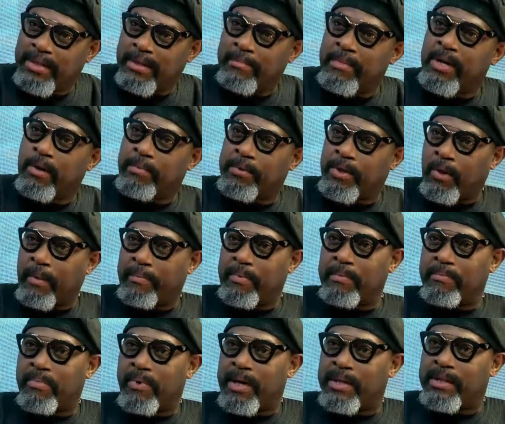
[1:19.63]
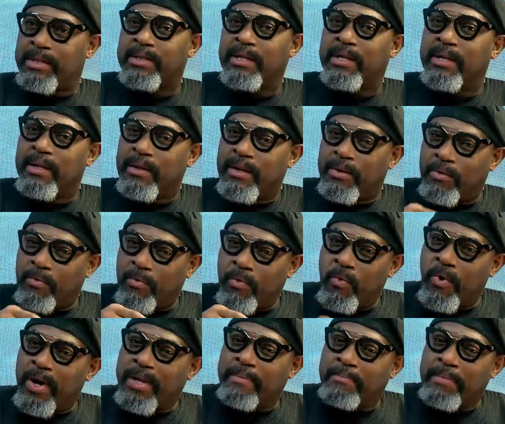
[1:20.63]
They make up the corporate brands. Who
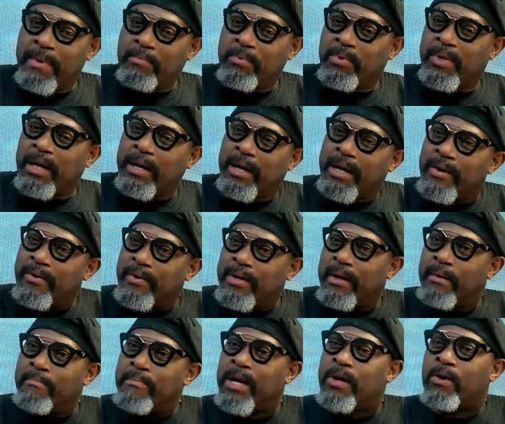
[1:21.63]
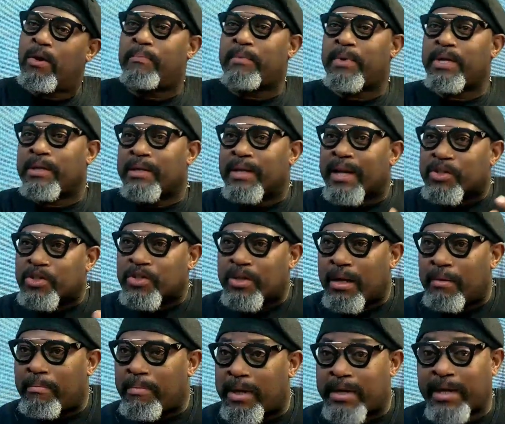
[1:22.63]
are the people that, that make up a
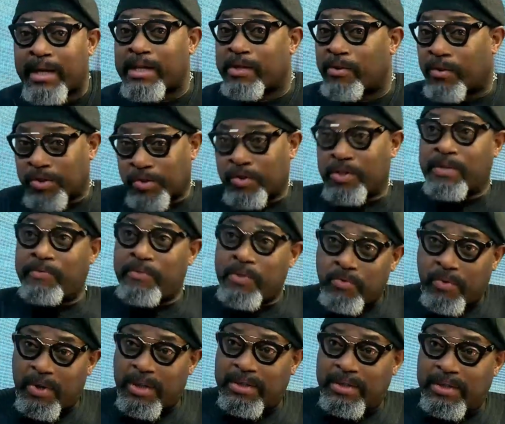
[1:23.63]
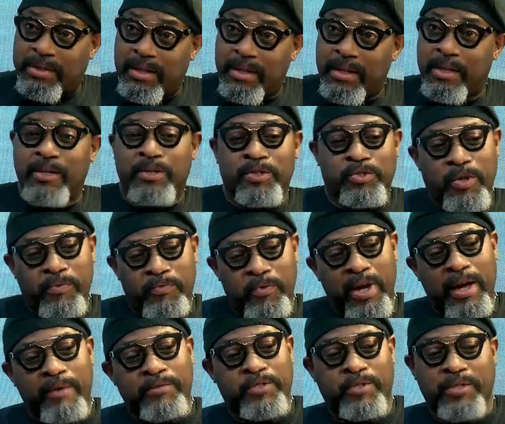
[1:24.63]
national brand? They're also individuals. So if you
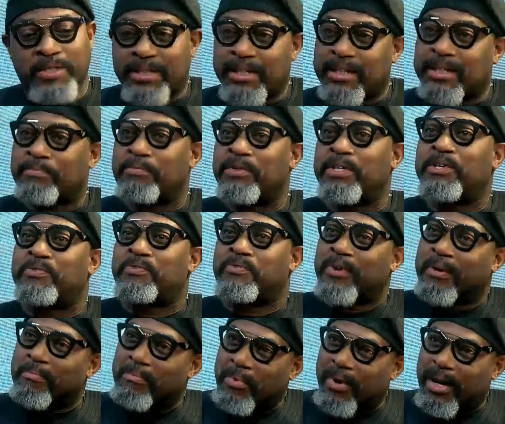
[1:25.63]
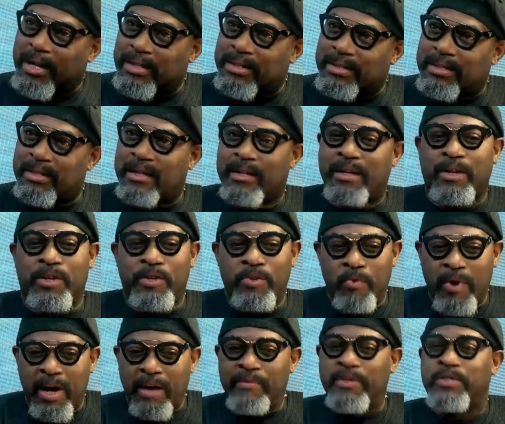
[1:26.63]
have successful individual brands, you
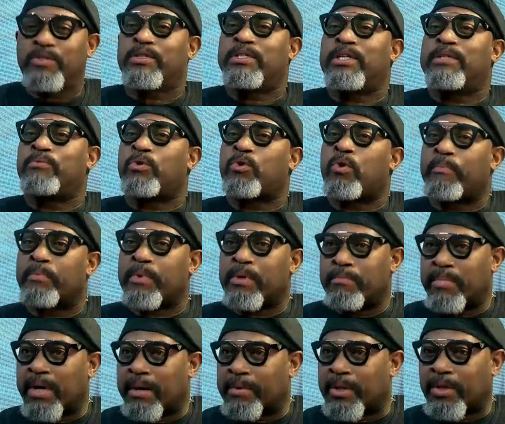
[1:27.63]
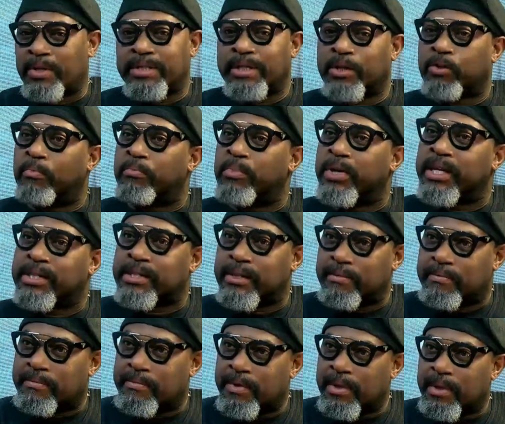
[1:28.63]
have a successful corporate brand because they're
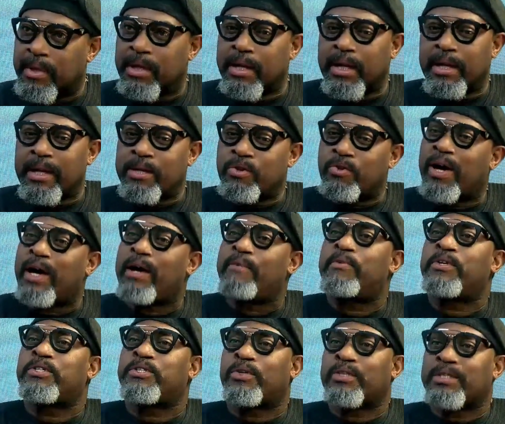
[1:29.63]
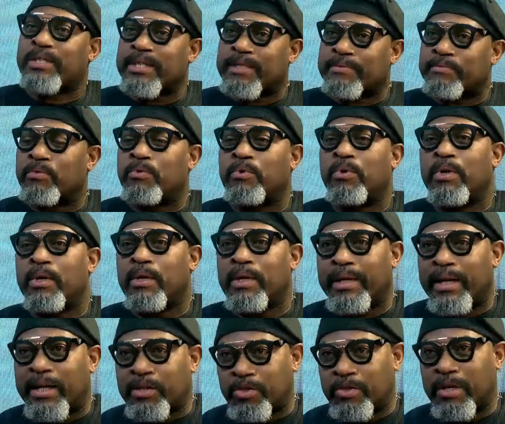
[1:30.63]
cumulative. Then you have a successful
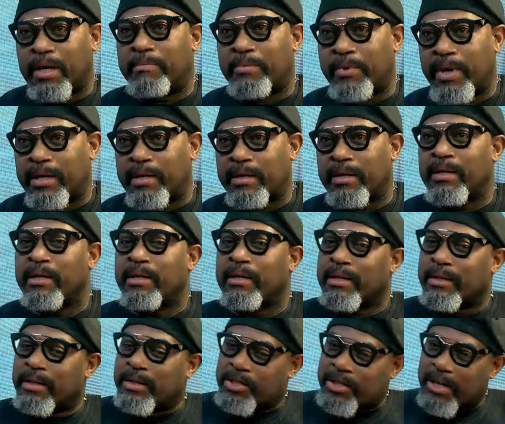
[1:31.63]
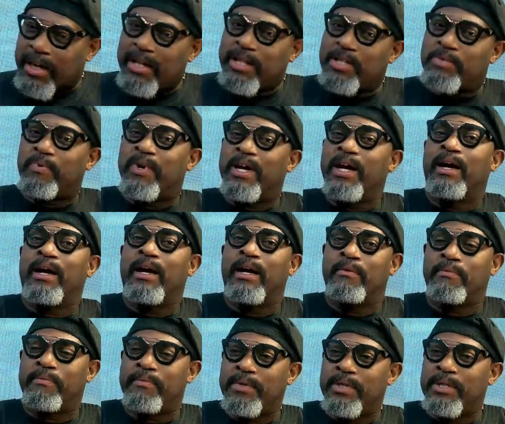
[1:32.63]
national brand. The challenge we
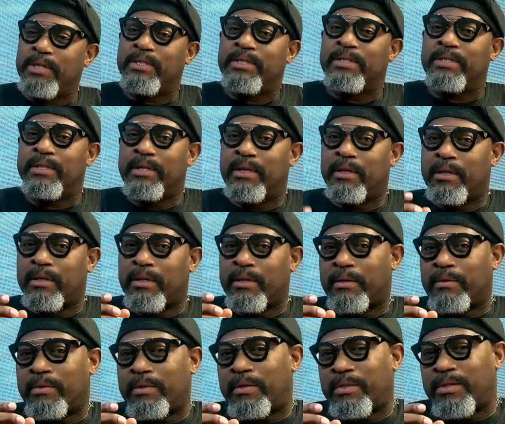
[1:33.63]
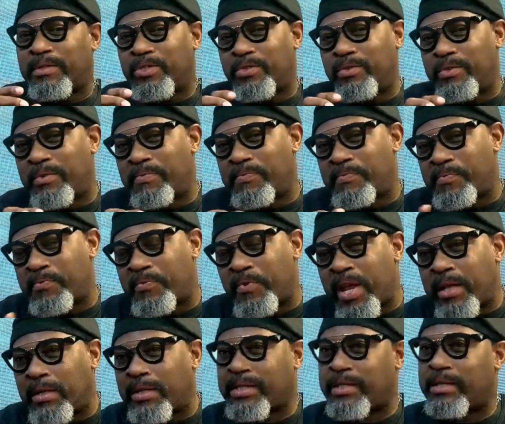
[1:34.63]
have is the, the
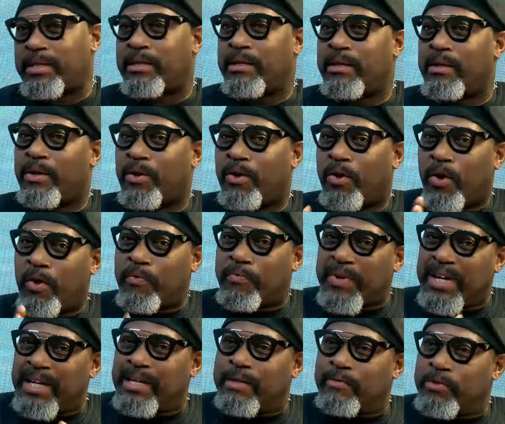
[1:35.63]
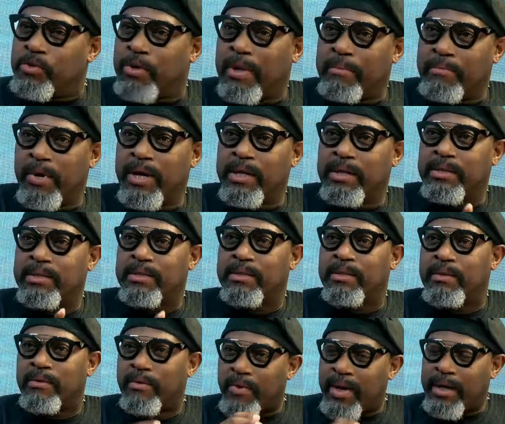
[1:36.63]
frailty of individual brands
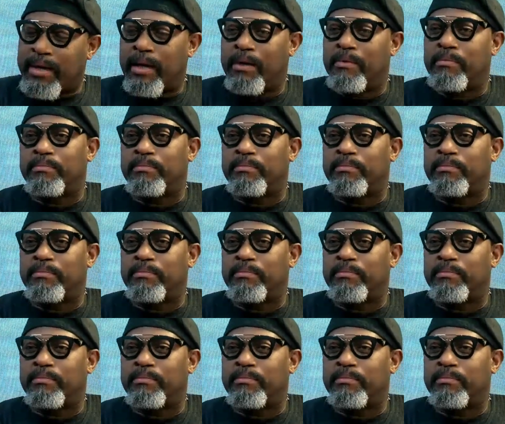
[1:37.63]
right now.